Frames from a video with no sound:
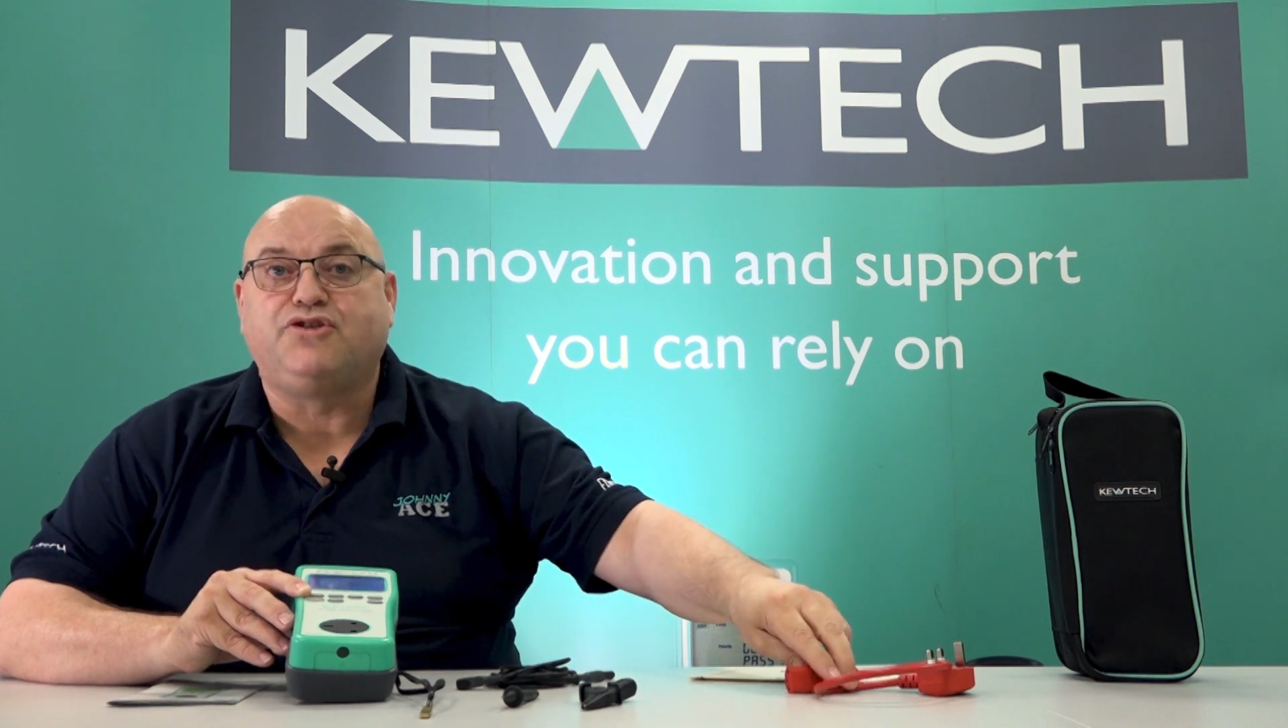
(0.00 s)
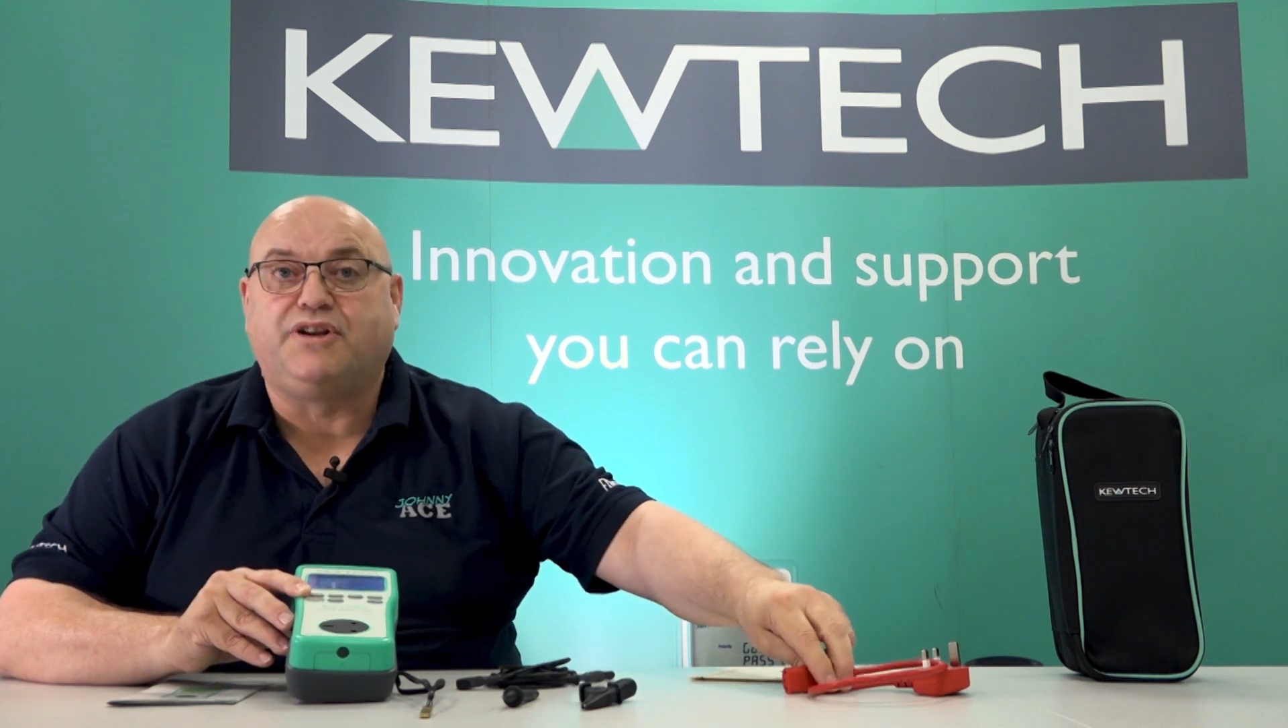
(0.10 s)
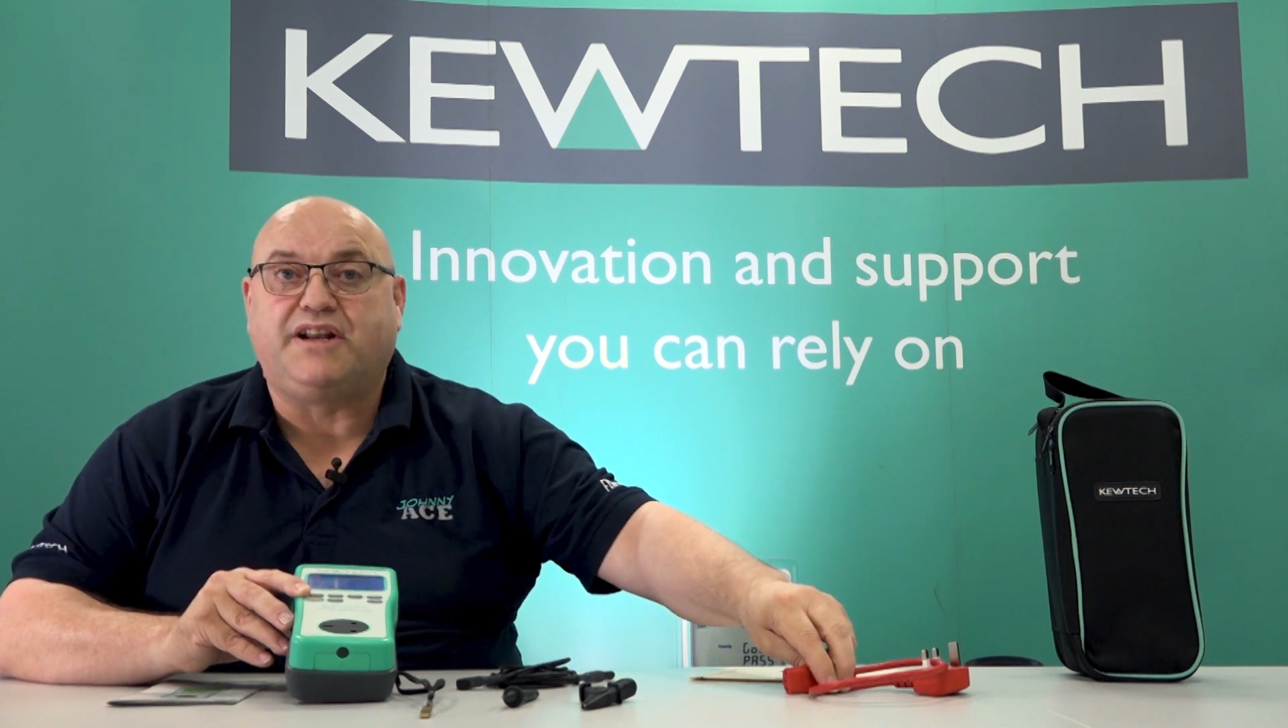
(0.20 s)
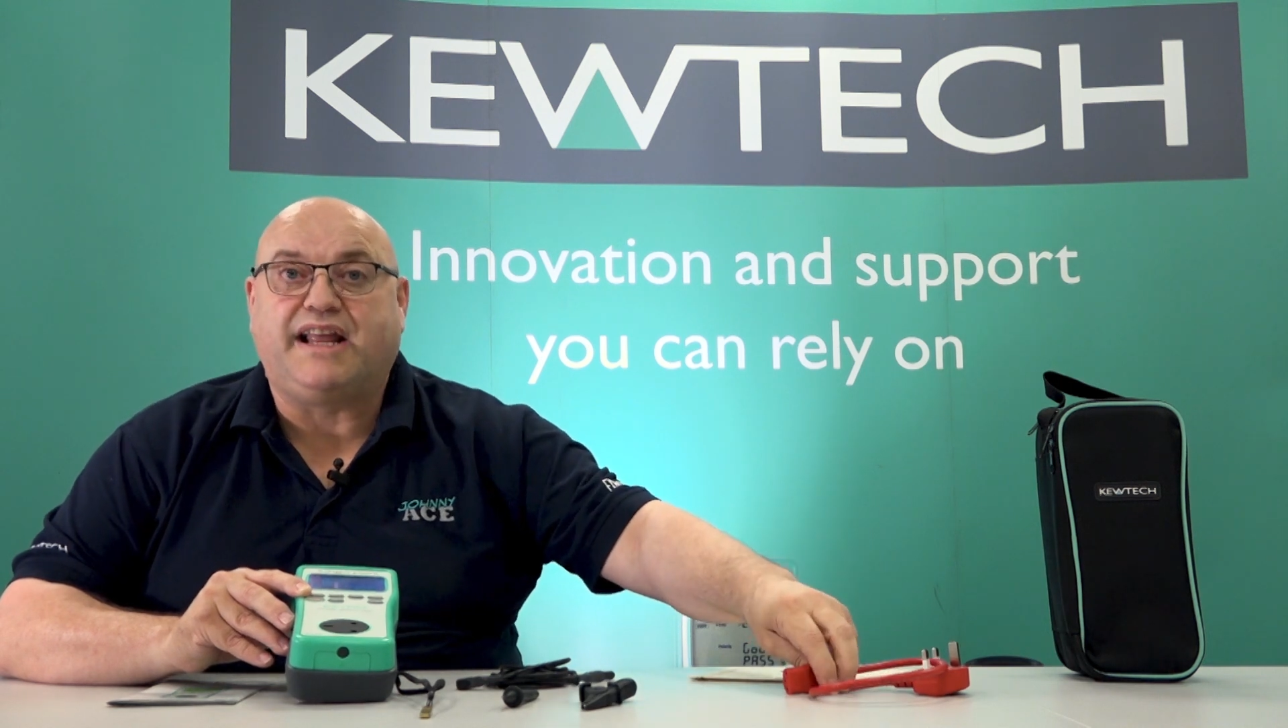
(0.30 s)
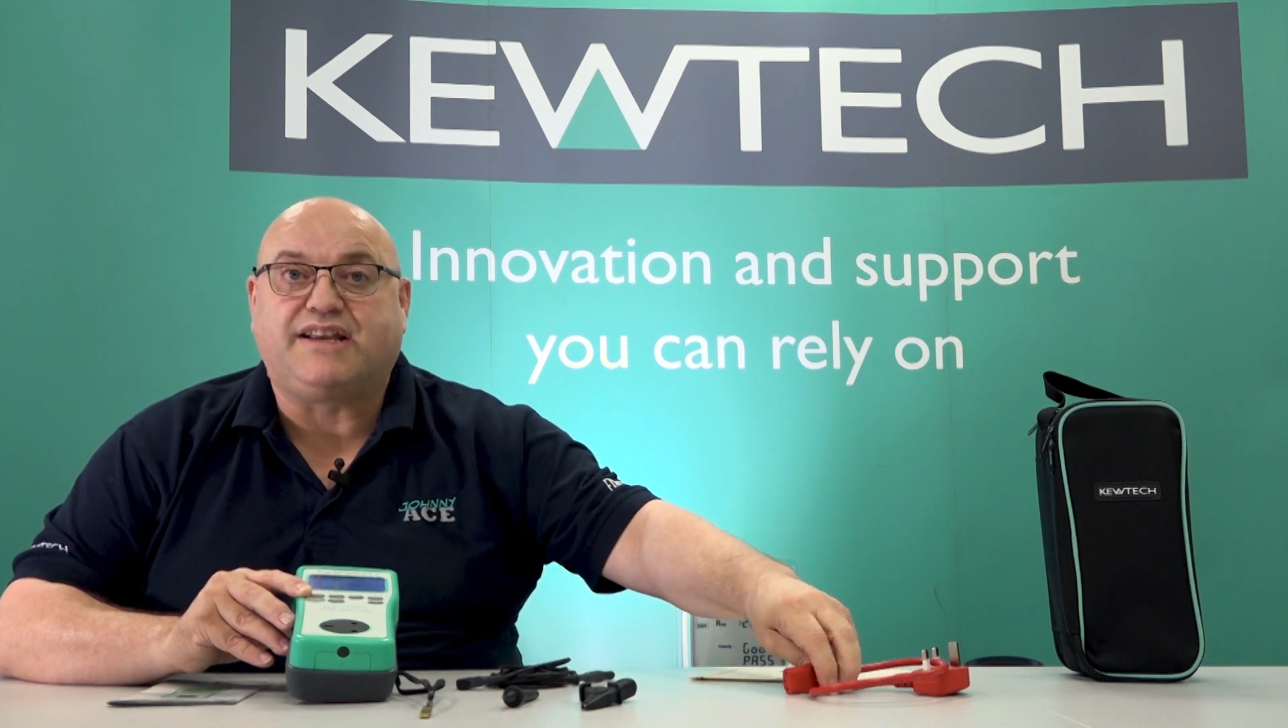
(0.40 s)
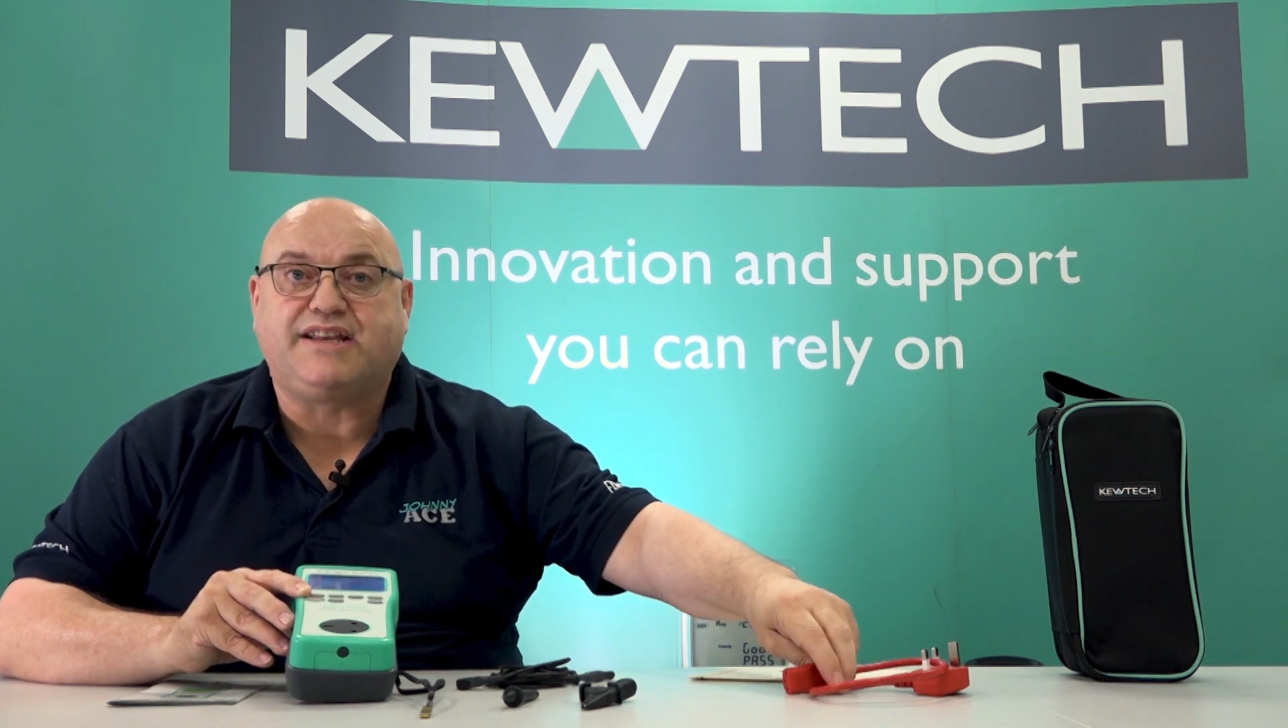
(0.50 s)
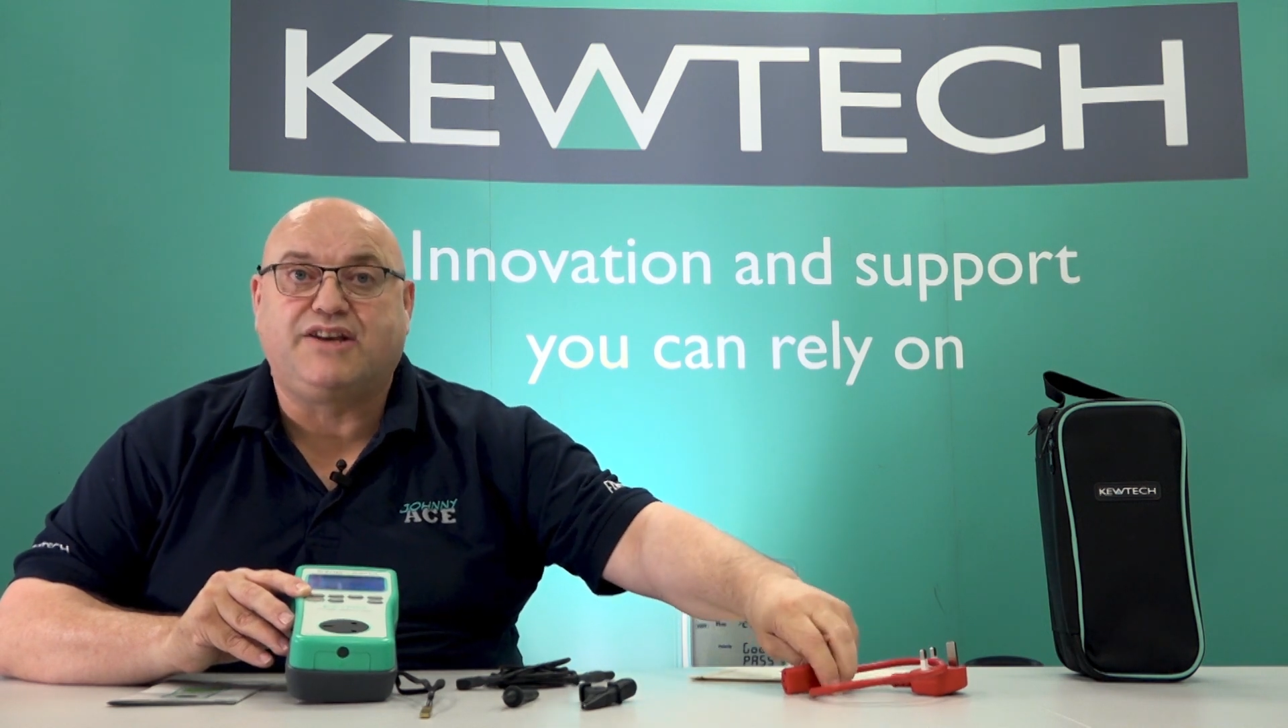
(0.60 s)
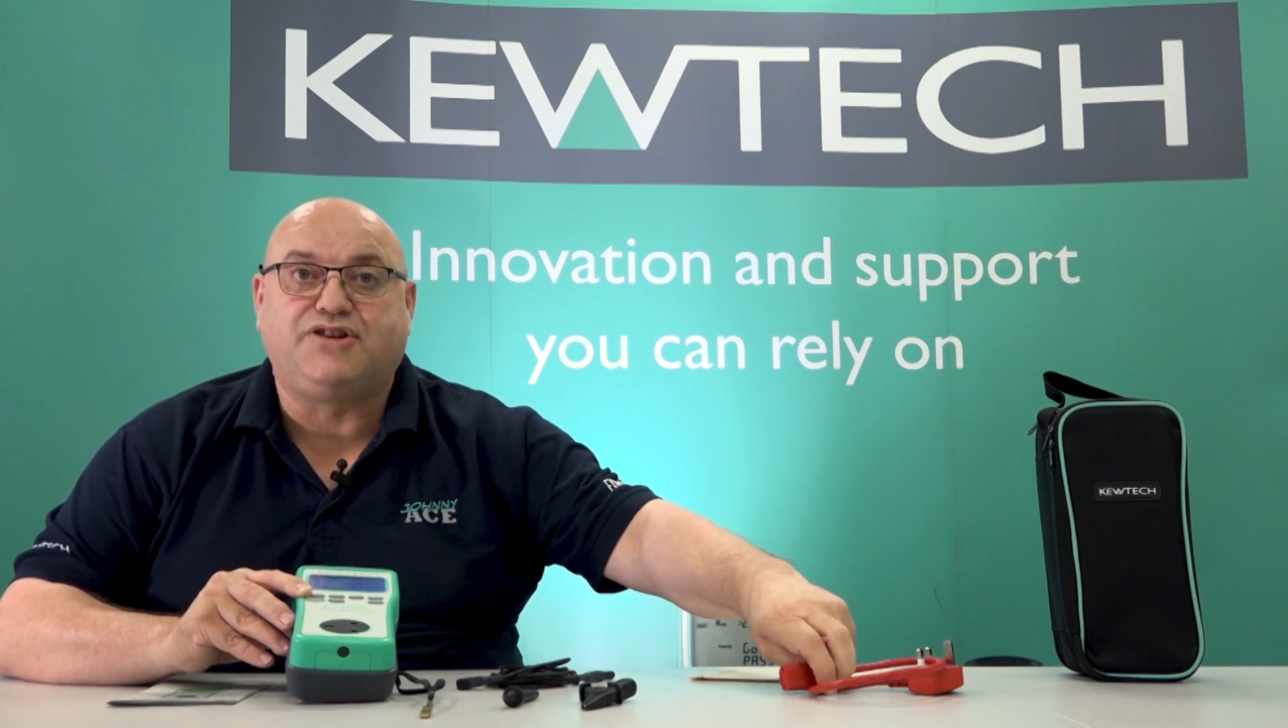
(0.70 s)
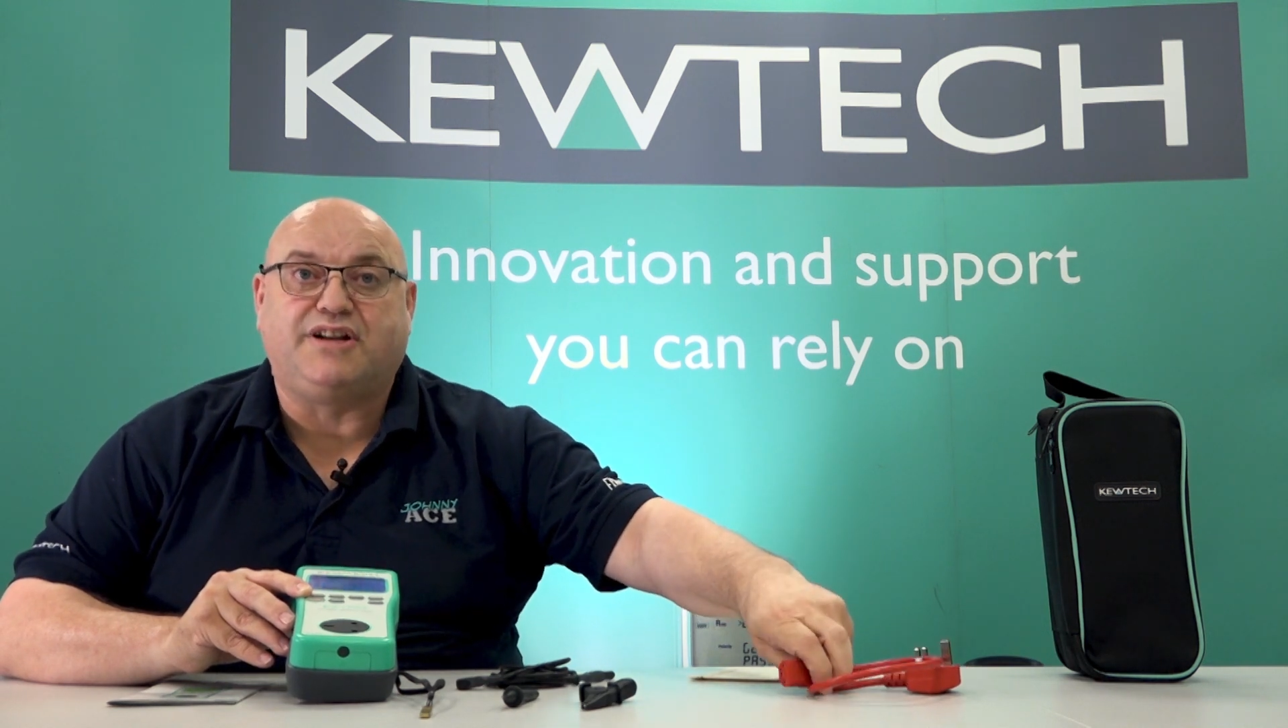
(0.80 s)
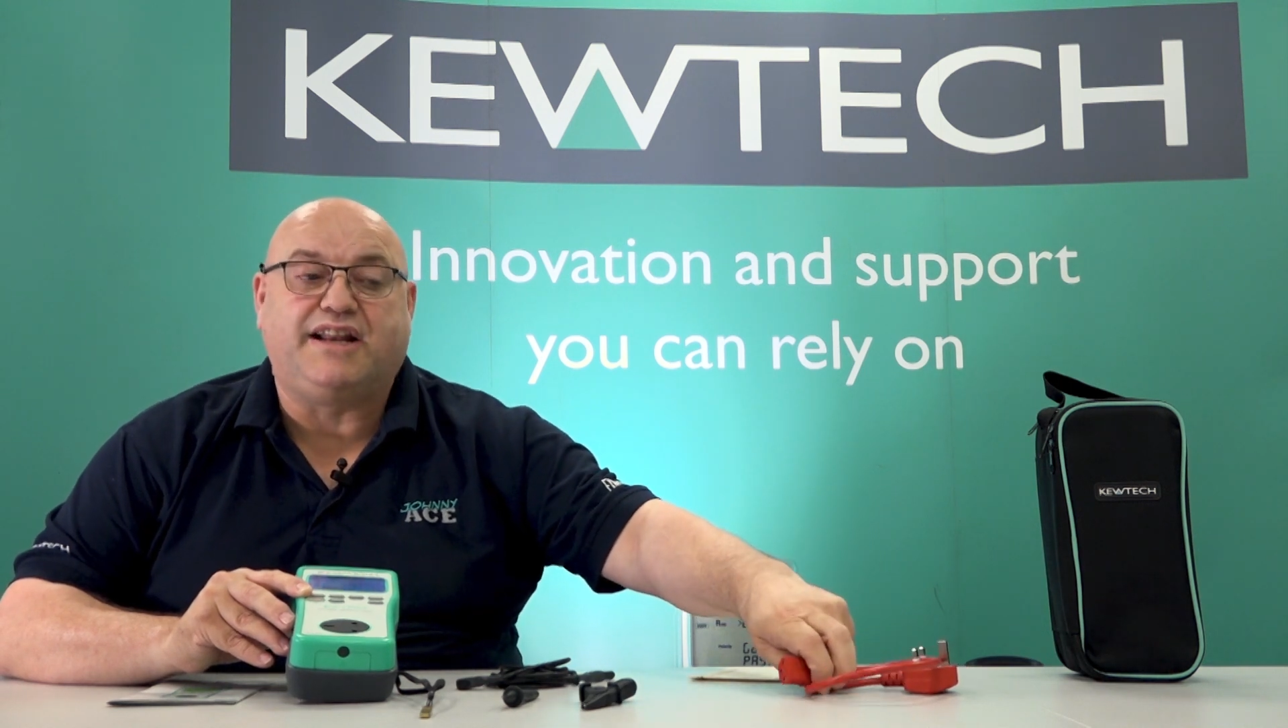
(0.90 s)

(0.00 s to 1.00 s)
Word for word: you'll need an extension